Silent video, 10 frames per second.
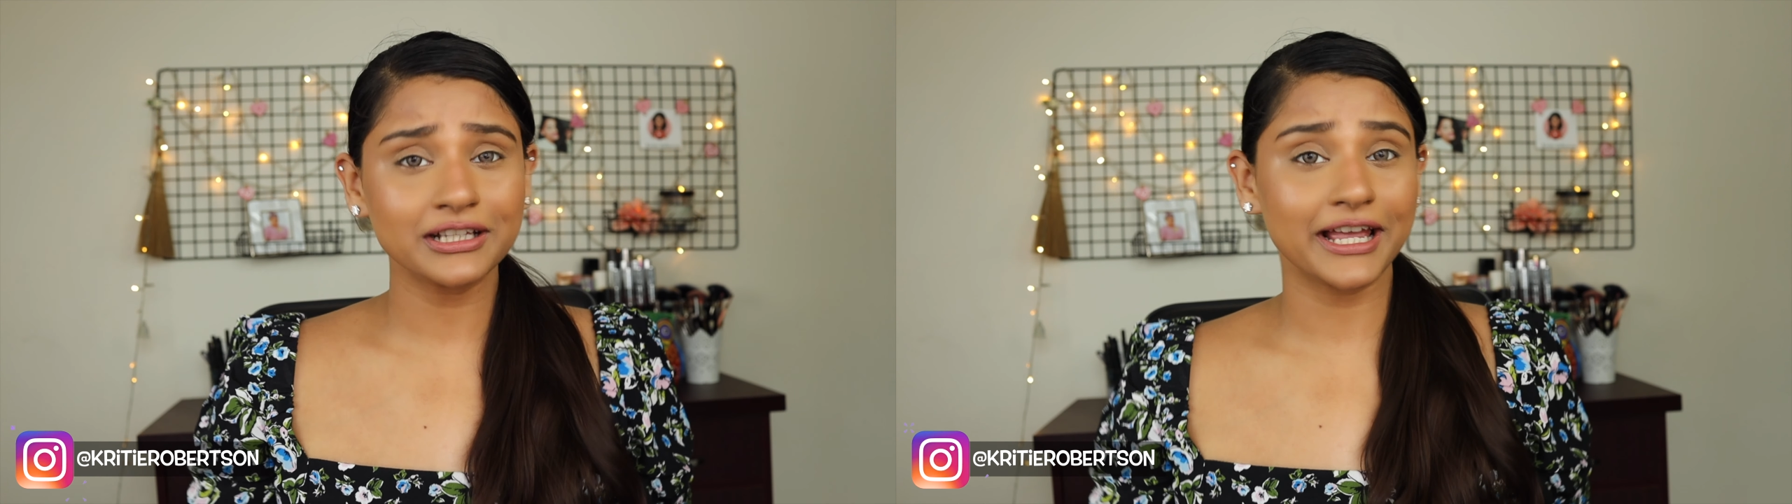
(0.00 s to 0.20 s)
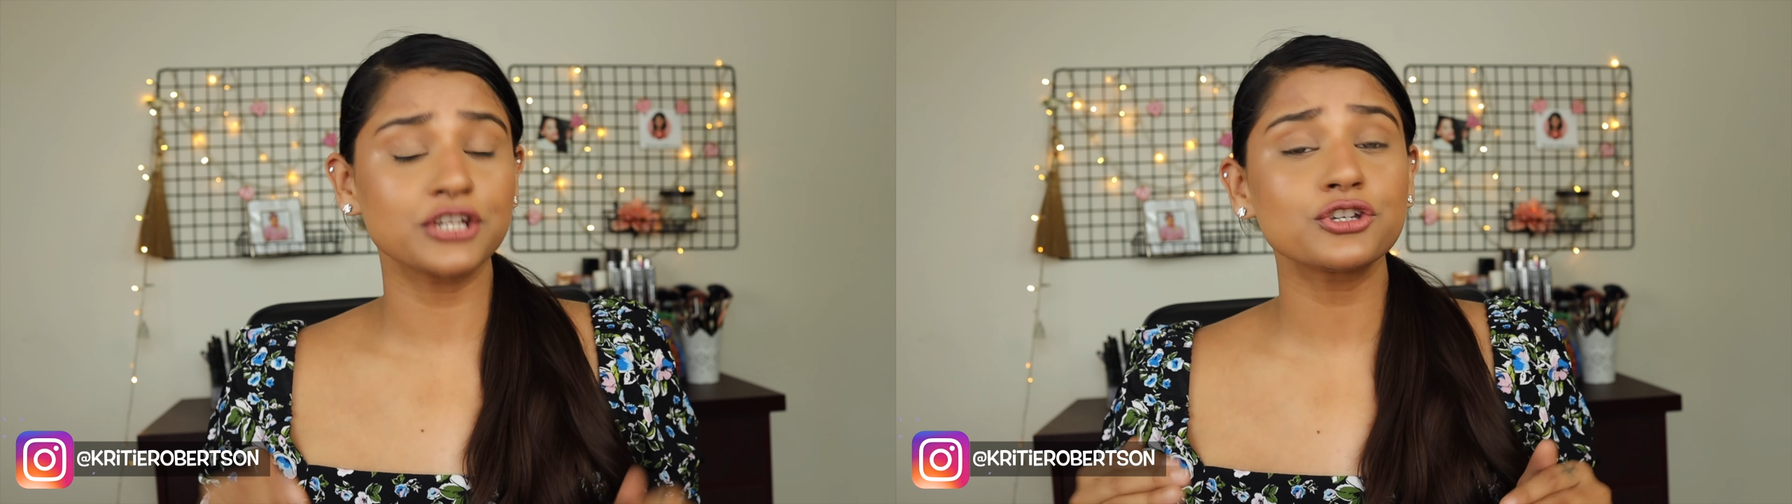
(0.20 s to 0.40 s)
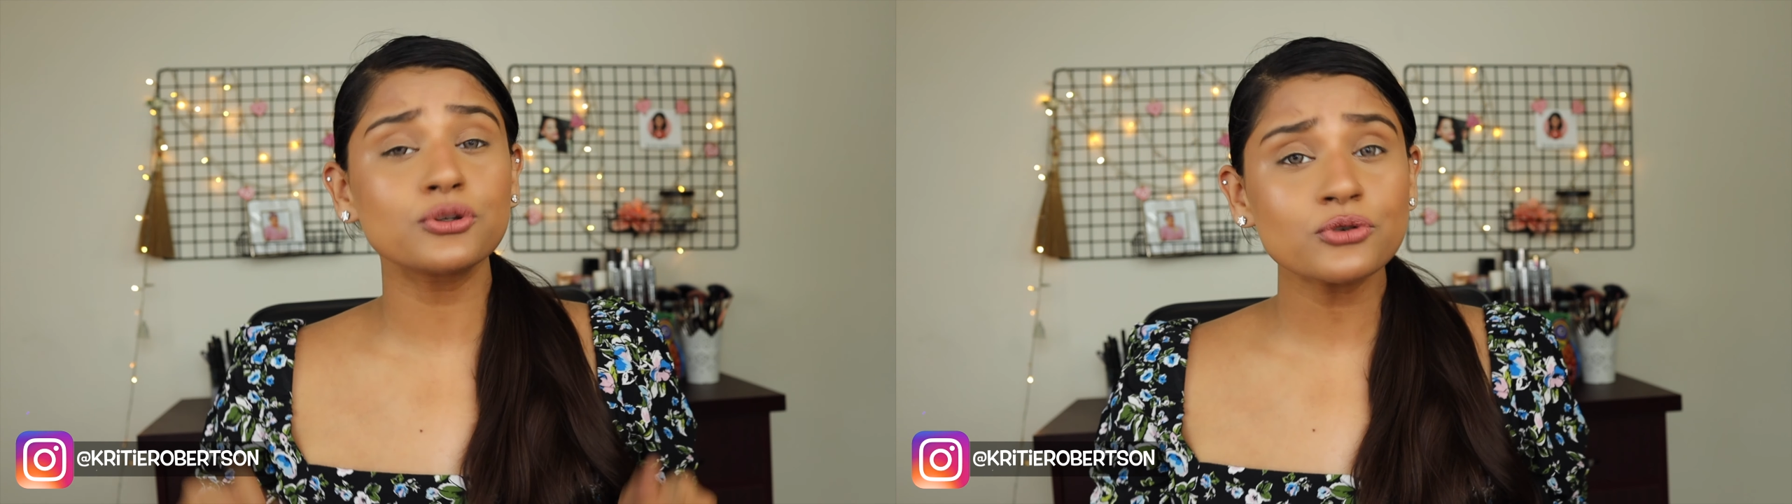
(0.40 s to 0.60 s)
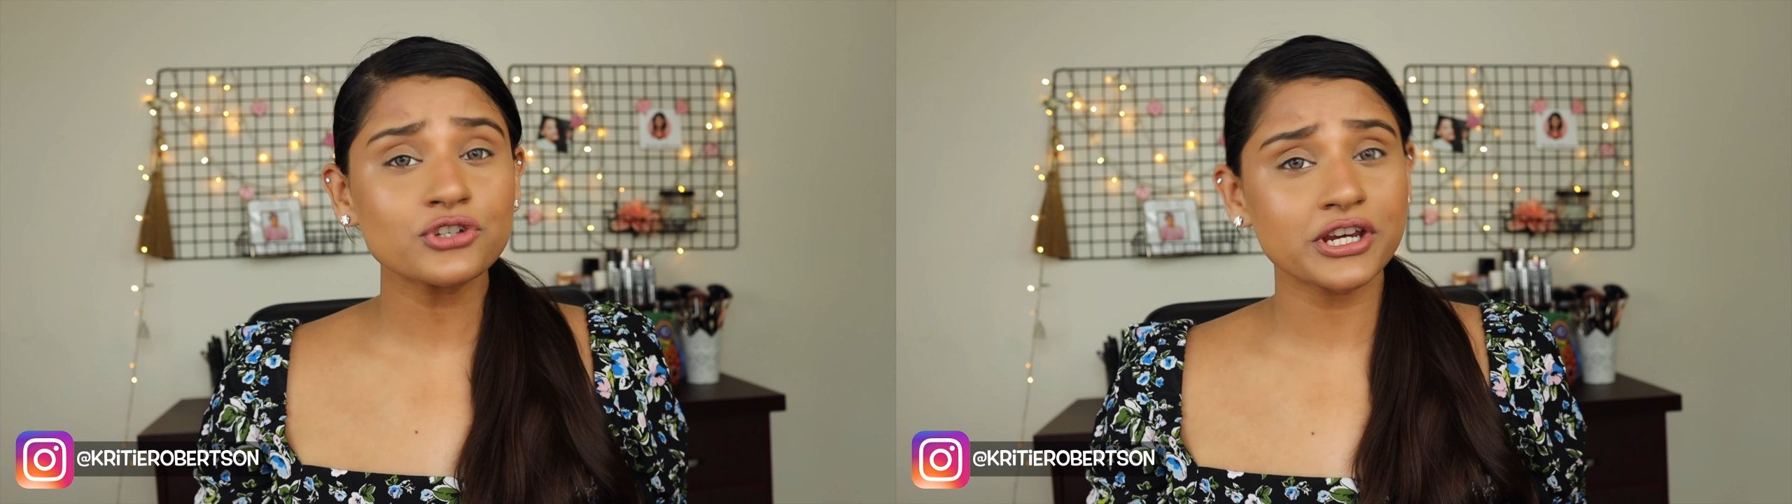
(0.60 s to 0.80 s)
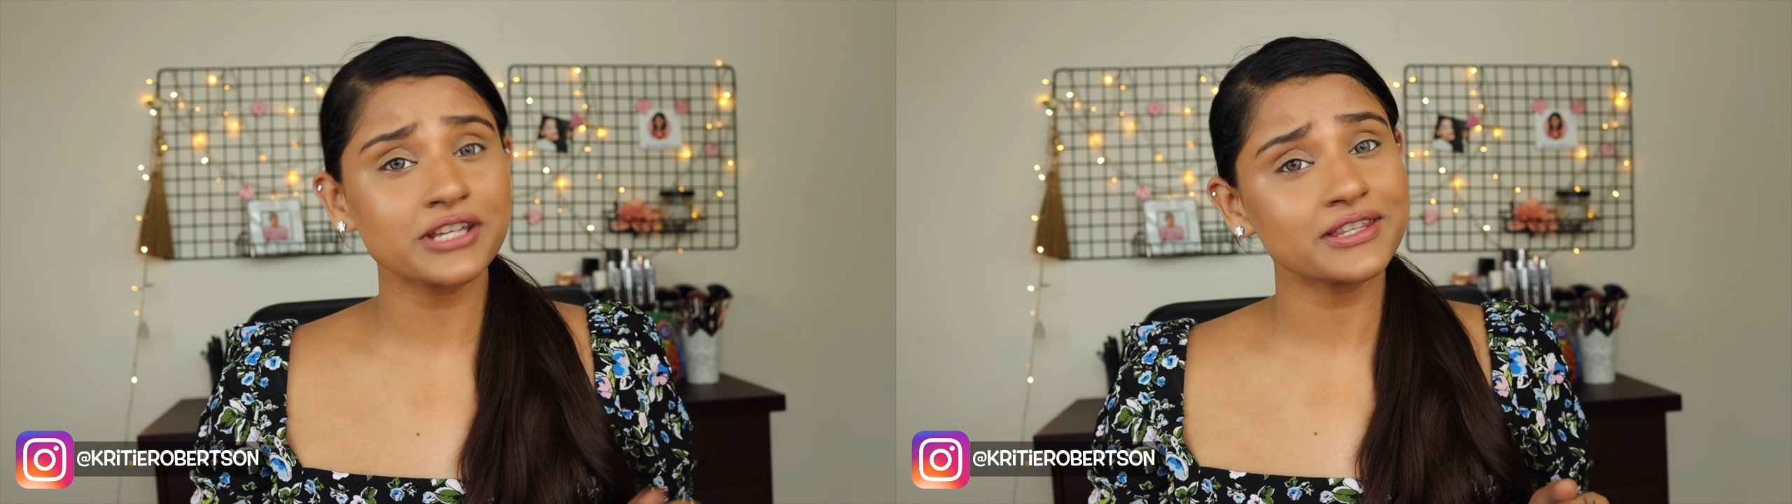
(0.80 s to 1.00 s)
and do
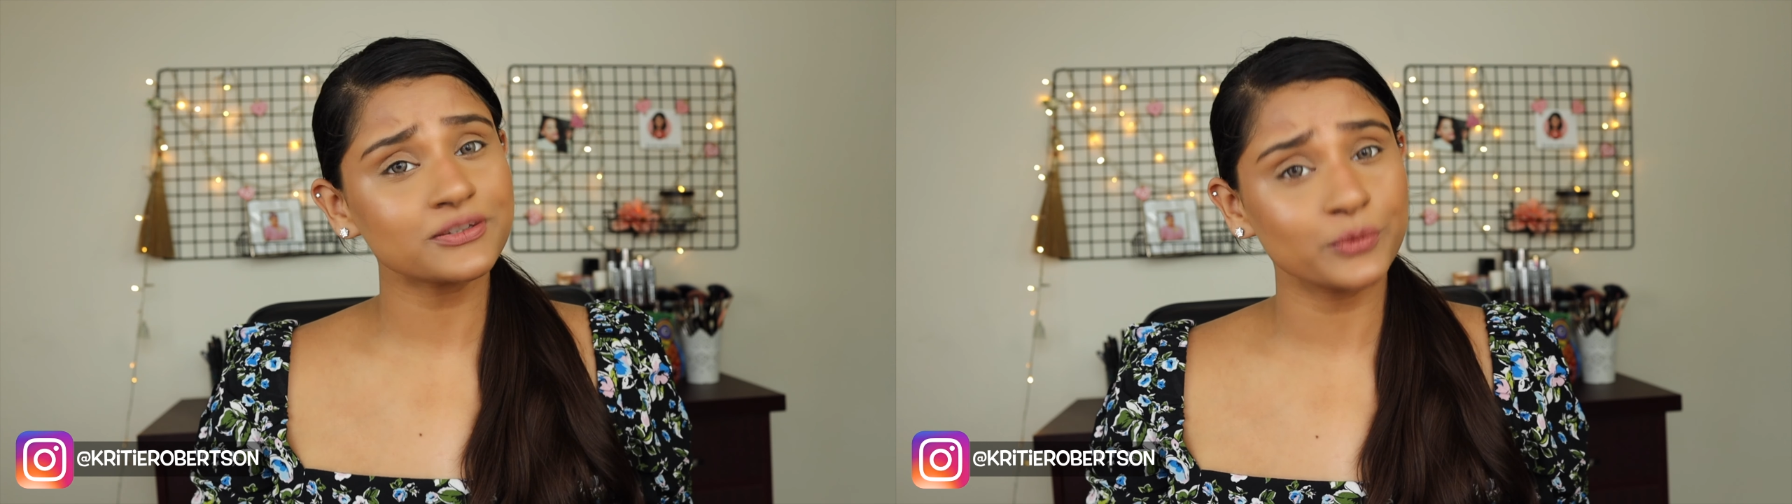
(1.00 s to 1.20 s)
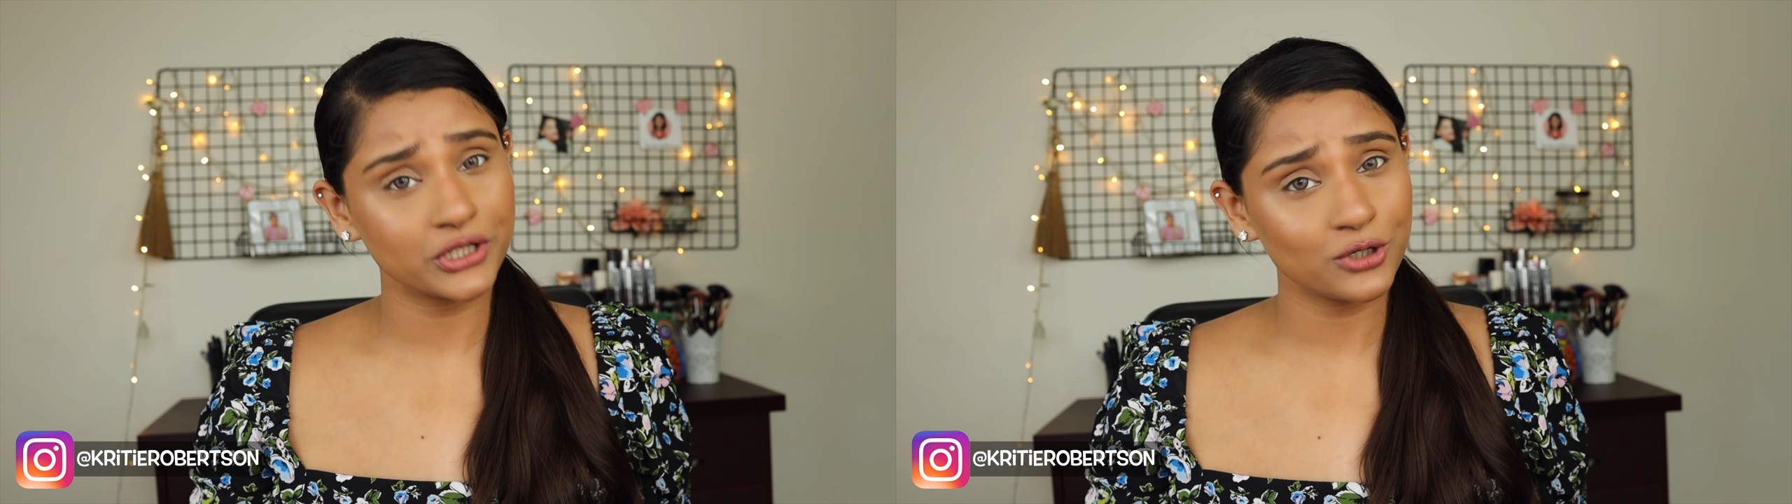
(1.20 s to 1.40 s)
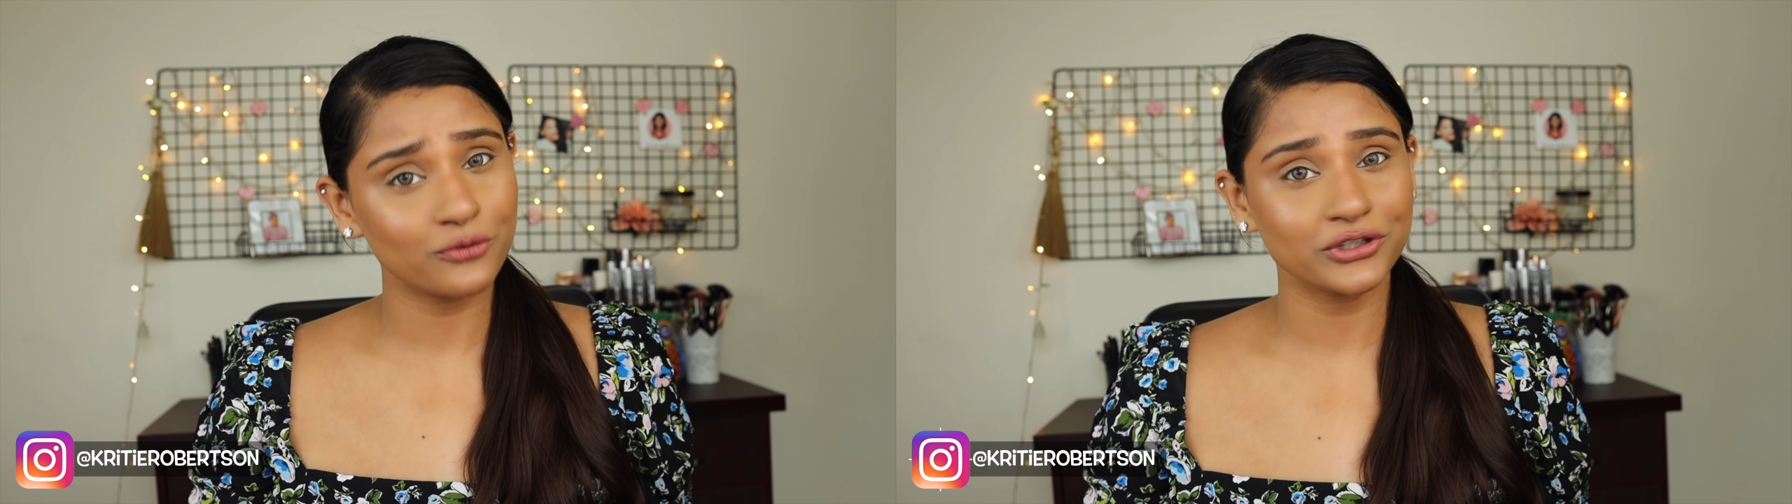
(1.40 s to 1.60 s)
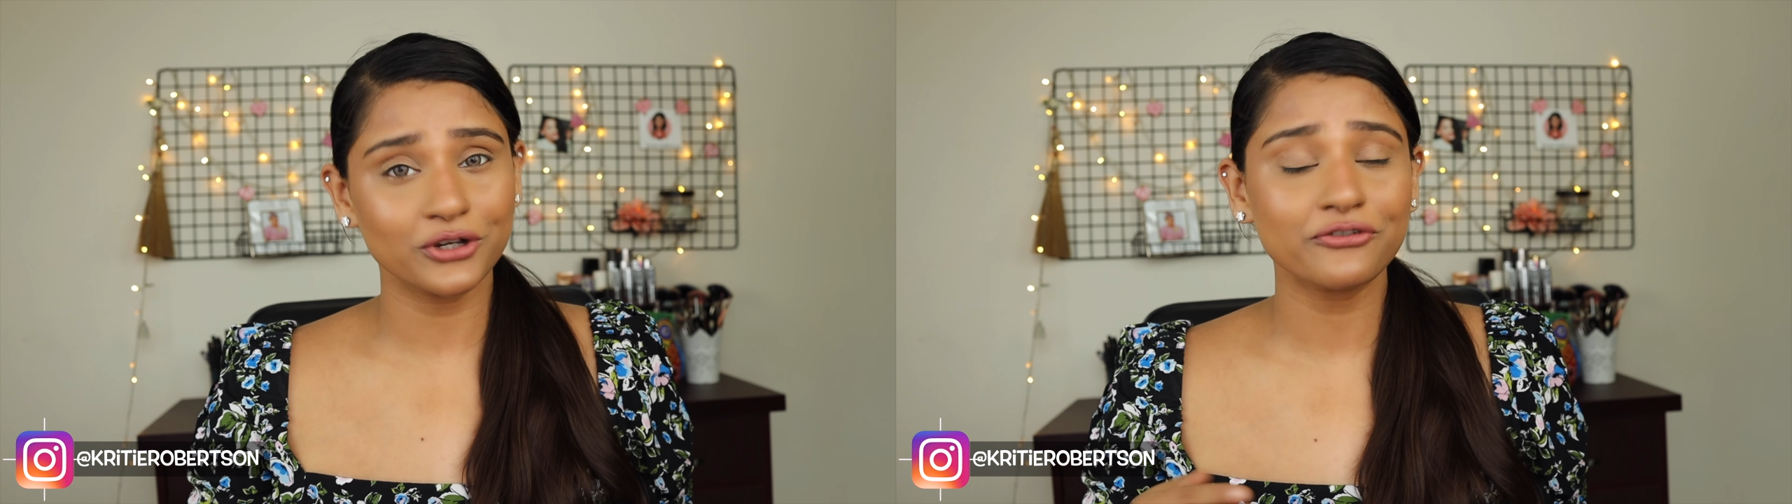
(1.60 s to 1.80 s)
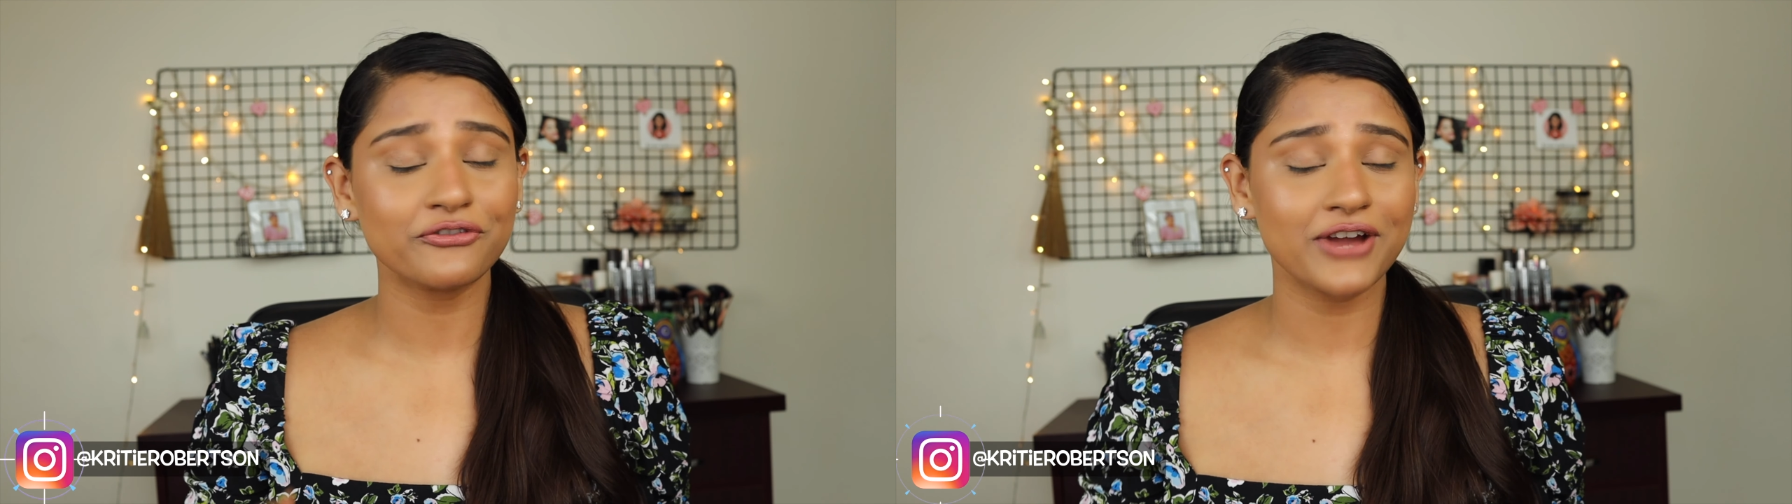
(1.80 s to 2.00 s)
share this video with
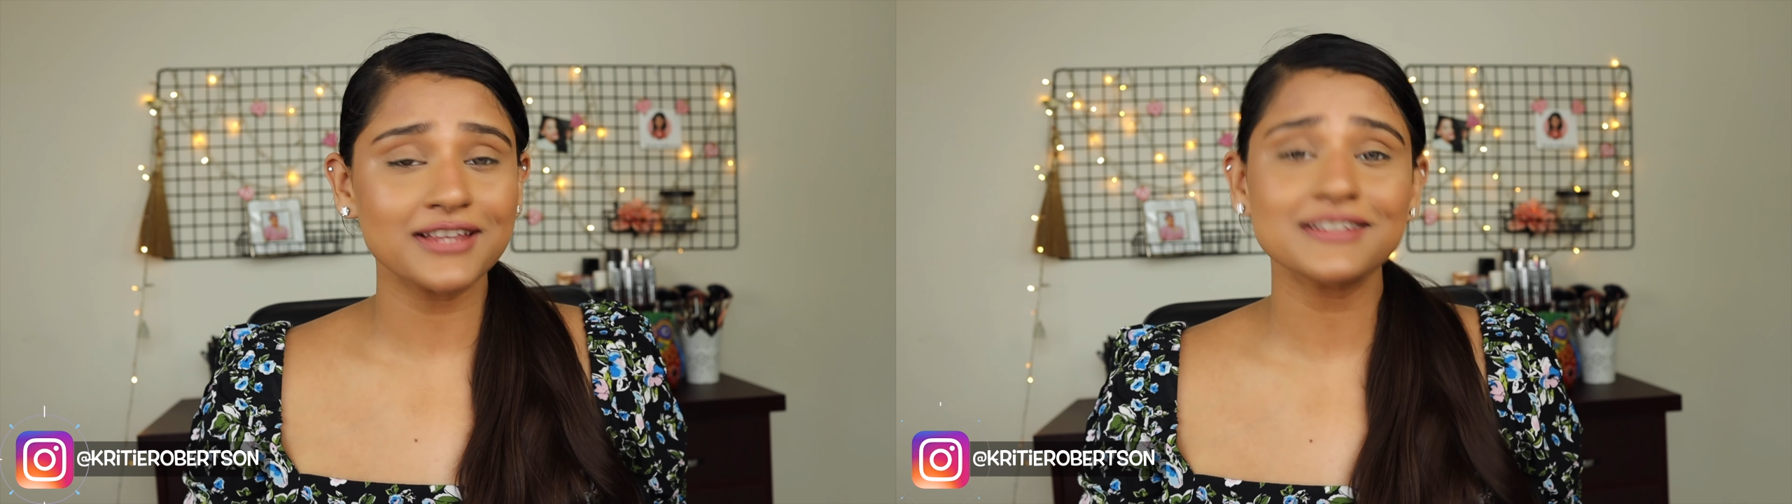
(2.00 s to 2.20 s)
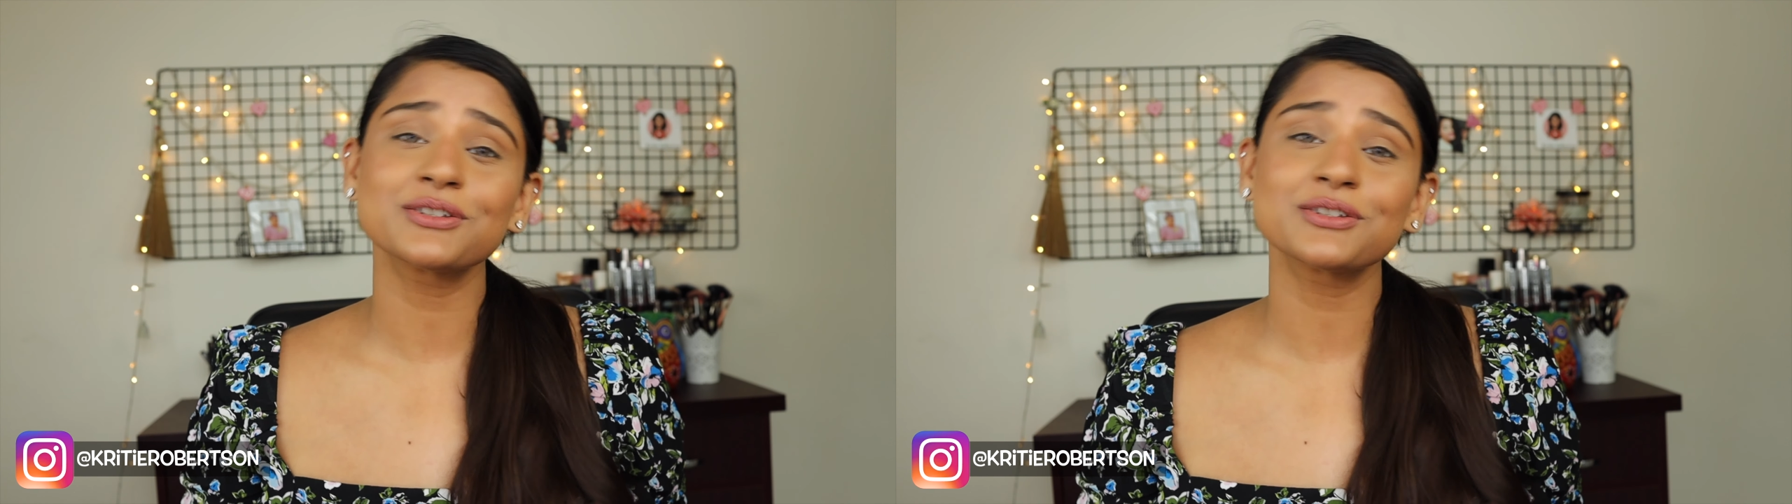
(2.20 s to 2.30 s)
your friends